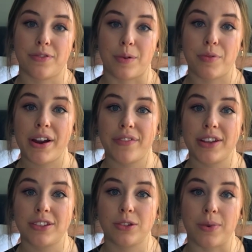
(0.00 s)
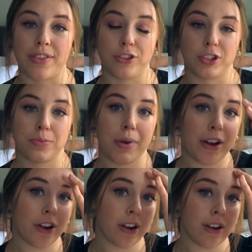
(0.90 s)
for breakfast with just
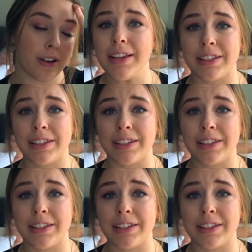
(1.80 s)
butter.